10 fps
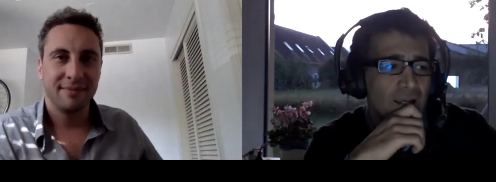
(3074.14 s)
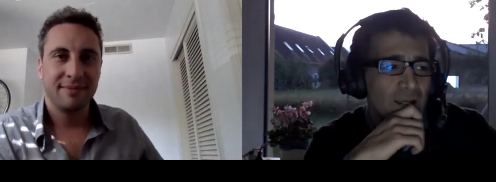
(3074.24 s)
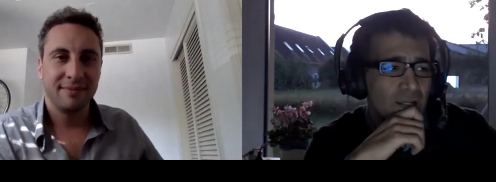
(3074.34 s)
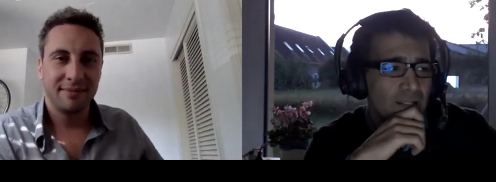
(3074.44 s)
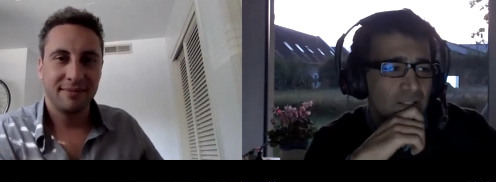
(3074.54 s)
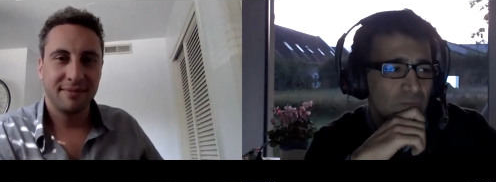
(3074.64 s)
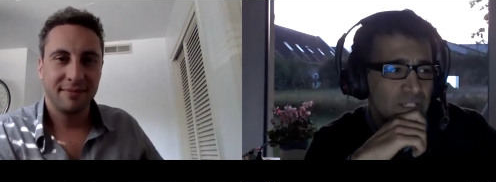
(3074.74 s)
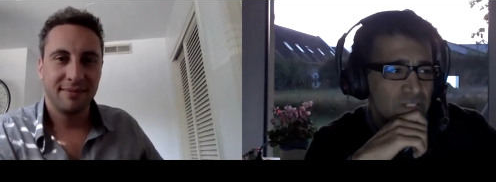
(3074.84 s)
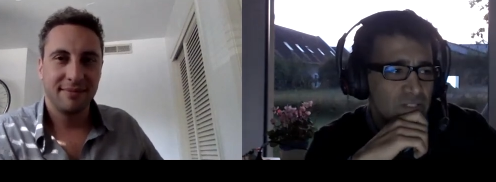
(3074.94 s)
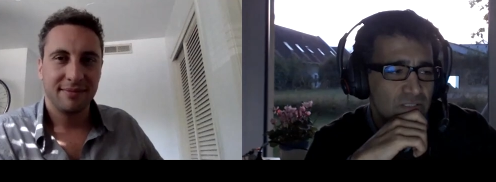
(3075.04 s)
Speaker 1: uh,
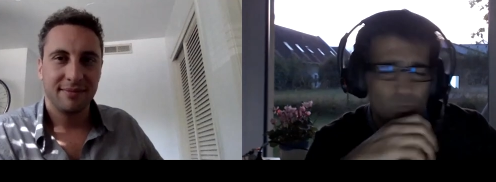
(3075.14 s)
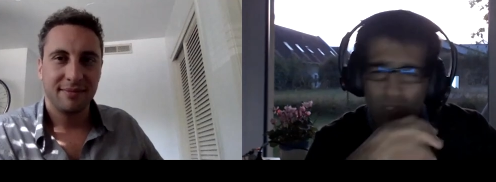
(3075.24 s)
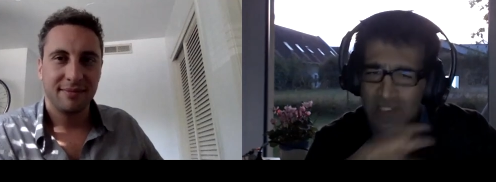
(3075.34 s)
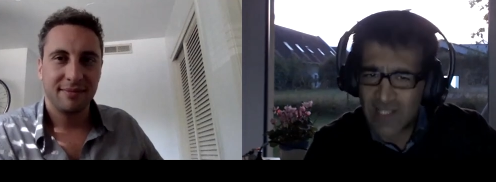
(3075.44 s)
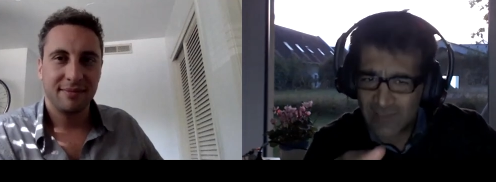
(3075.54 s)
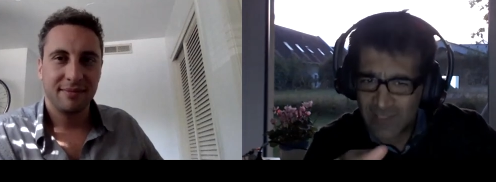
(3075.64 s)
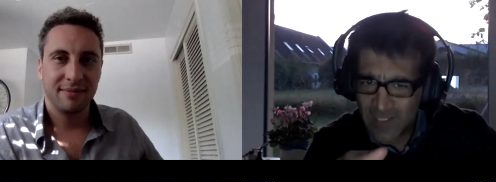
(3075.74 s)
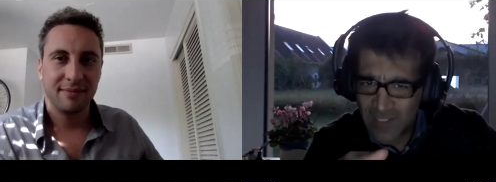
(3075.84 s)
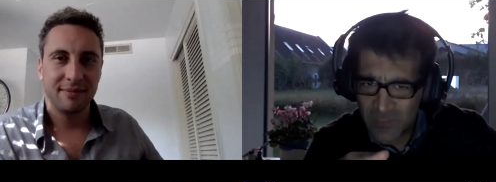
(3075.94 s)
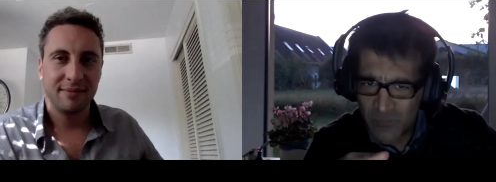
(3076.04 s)
innovations. Who was that?
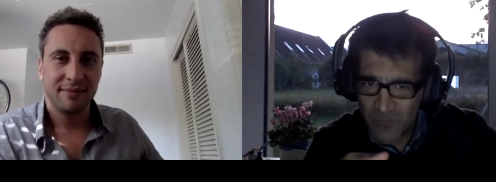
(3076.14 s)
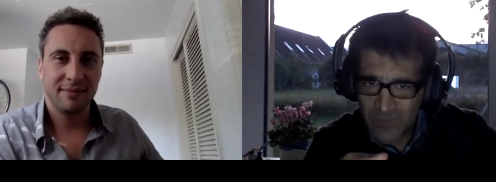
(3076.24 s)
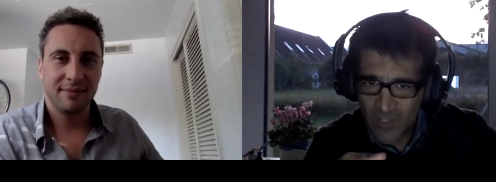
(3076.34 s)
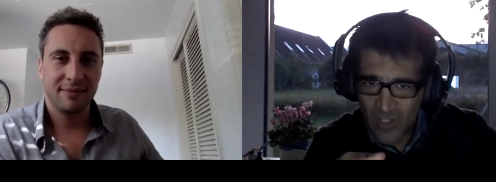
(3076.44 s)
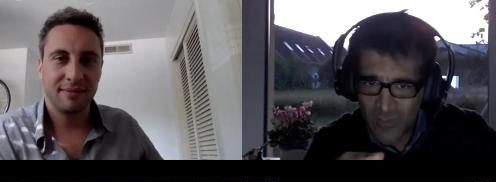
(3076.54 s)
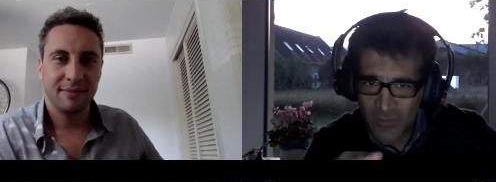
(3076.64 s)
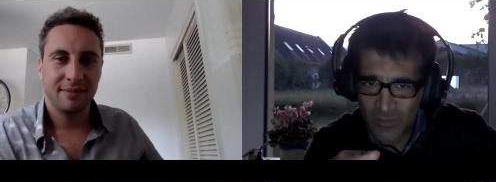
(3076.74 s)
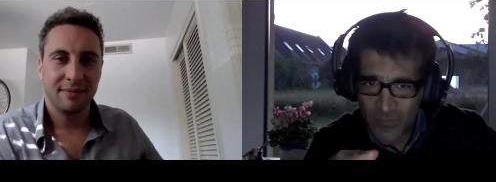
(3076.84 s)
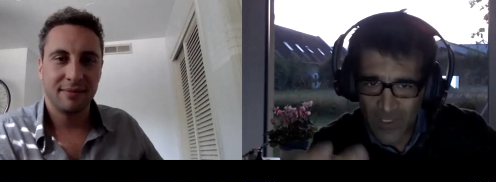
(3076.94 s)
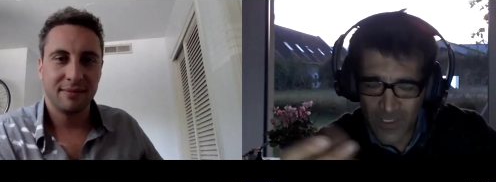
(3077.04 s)
Um, the
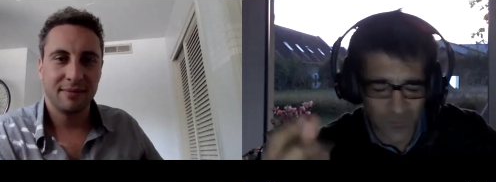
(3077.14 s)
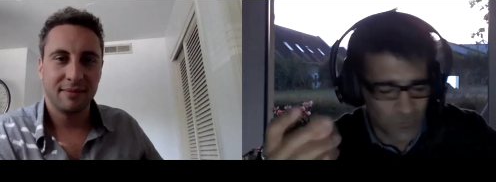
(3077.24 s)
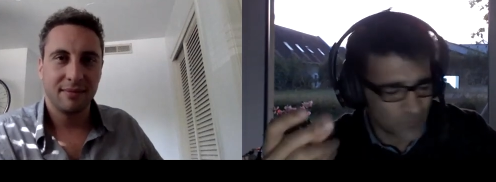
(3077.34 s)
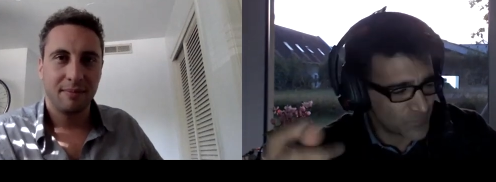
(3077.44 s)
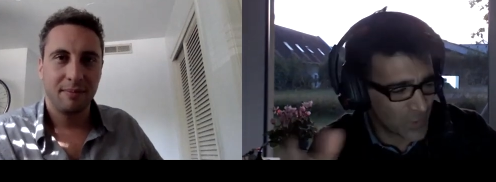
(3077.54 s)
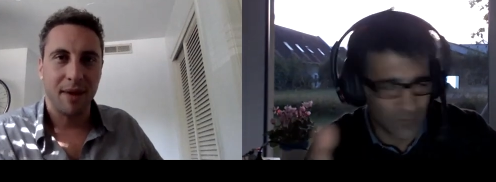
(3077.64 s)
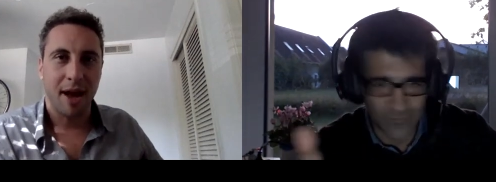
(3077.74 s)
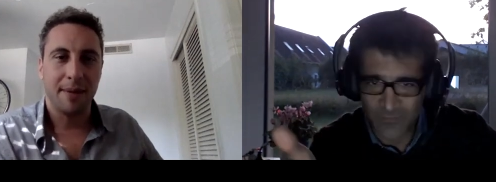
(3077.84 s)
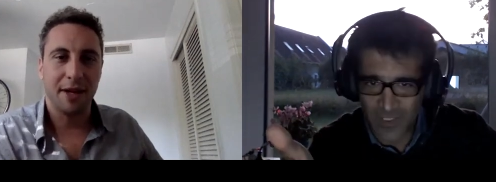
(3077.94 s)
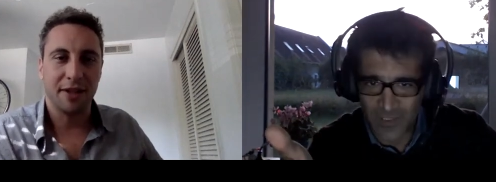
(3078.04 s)
author um, of uh,
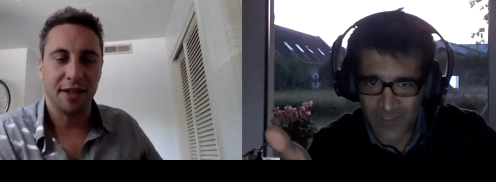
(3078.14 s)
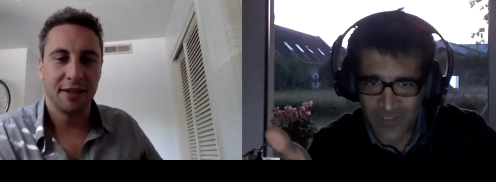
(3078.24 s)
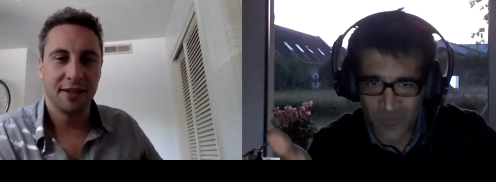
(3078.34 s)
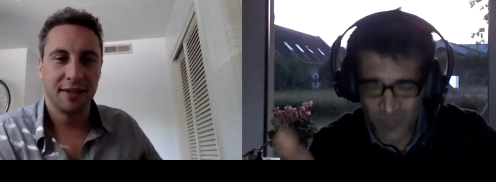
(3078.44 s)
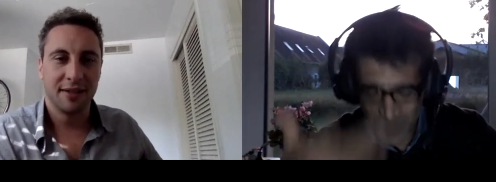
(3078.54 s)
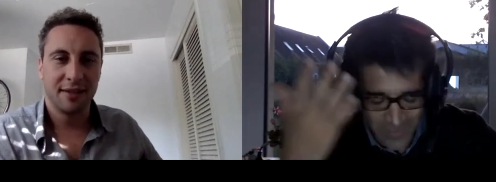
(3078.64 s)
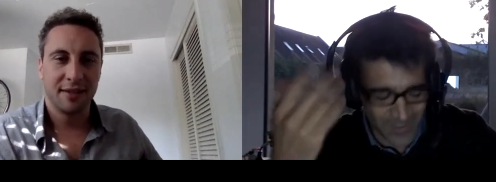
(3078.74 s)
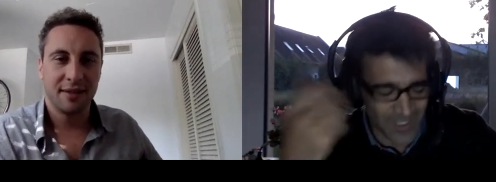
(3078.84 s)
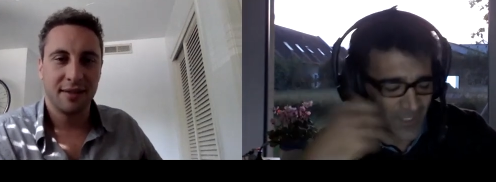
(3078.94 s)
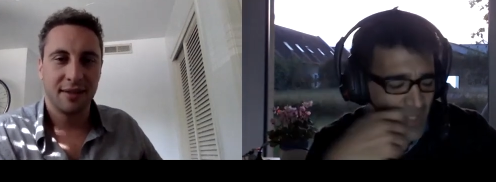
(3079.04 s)
Peter Thiel
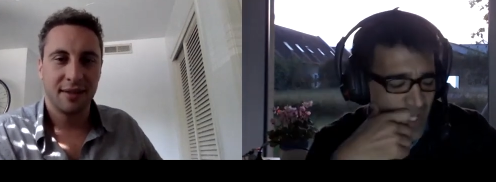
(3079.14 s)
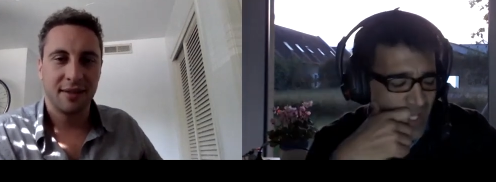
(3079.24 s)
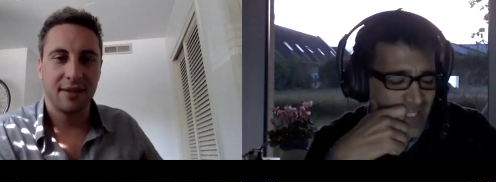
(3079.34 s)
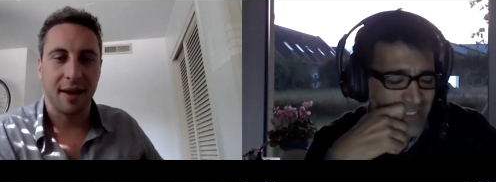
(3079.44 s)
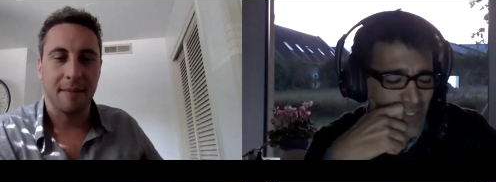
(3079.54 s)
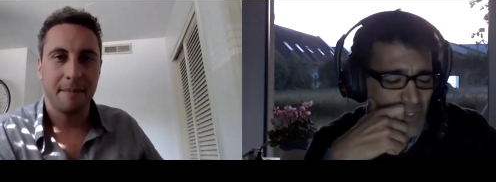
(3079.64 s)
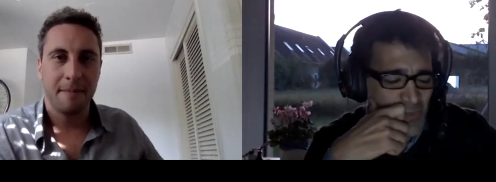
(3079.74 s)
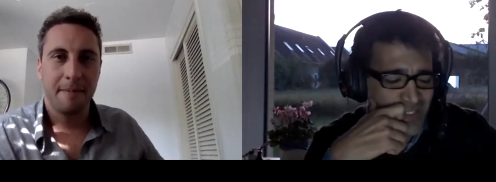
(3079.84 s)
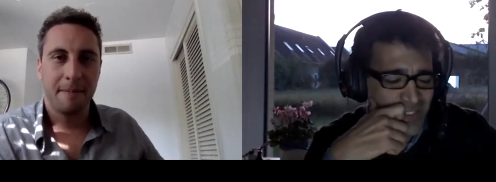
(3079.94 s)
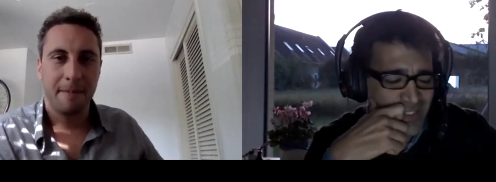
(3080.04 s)
yeah.
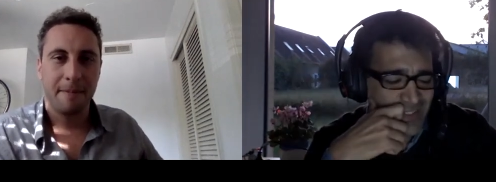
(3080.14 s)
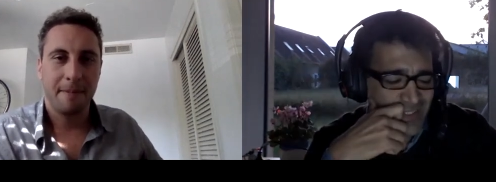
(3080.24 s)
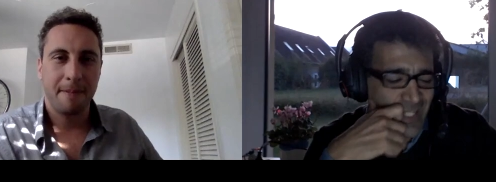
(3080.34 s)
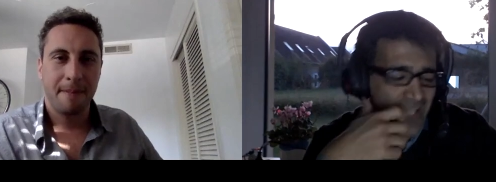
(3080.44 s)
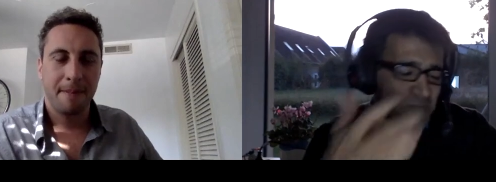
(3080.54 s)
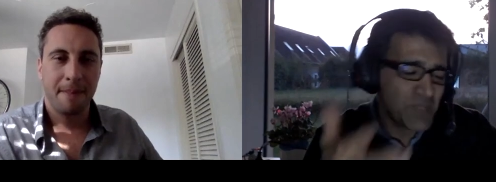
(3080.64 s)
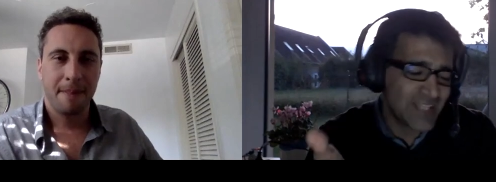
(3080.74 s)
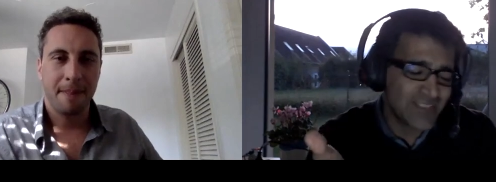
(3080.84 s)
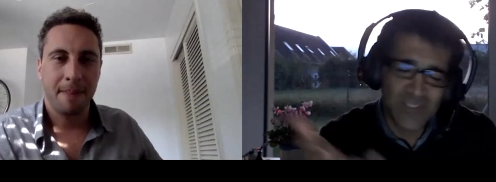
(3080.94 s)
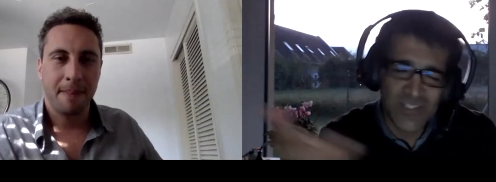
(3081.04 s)
So uh, yeah, let me
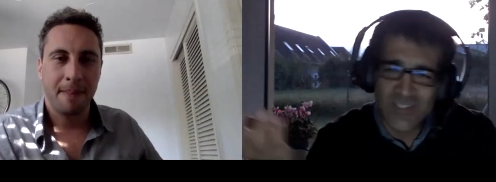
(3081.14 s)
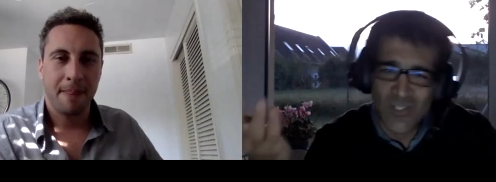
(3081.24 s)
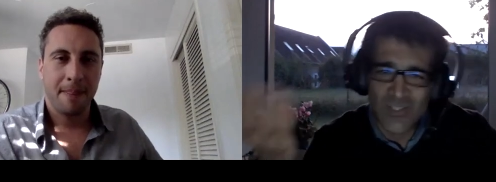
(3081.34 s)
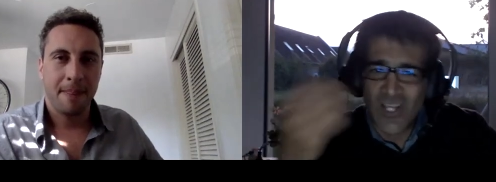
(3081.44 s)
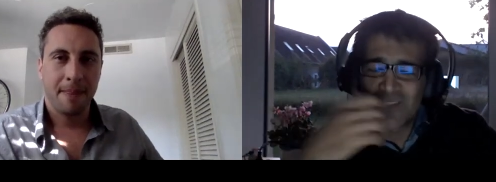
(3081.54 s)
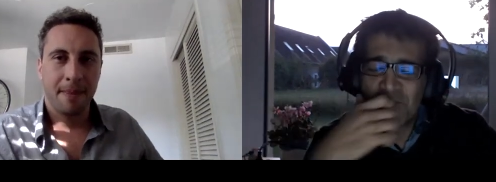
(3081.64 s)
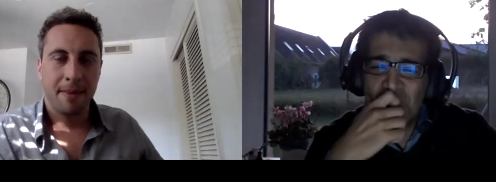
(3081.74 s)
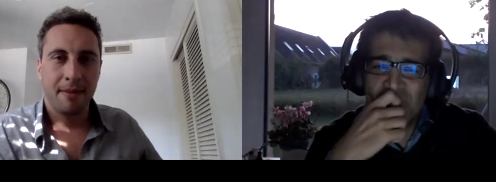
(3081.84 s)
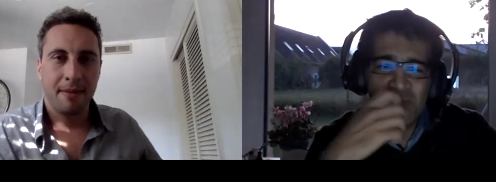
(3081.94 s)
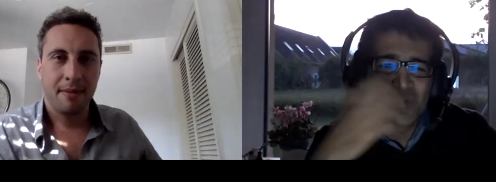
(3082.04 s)
ask you just your thoughts. Uh,
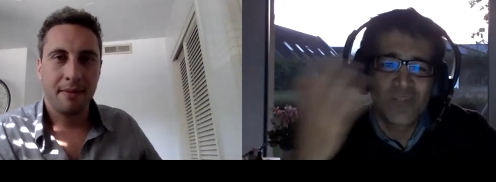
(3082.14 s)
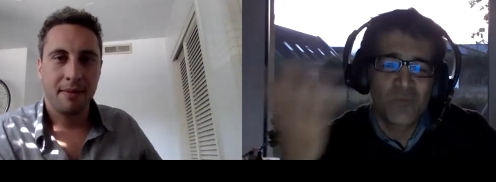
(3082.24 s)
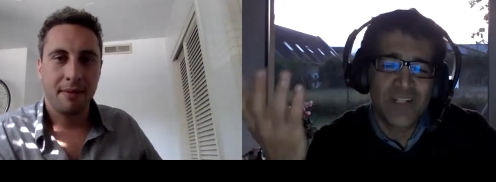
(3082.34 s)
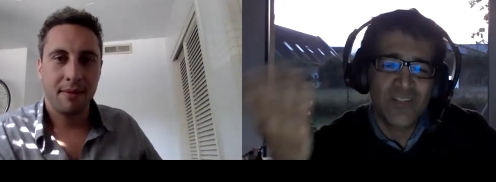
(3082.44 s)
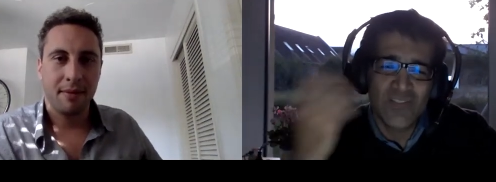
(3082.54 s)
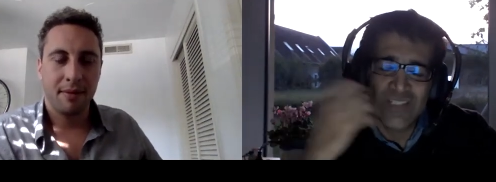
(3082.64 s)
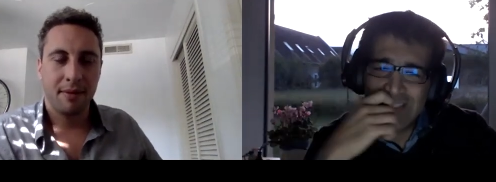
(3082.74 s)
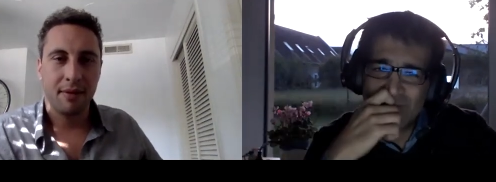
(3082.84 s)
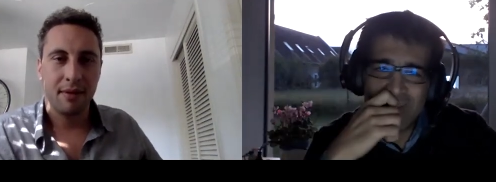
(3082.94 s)
where do you see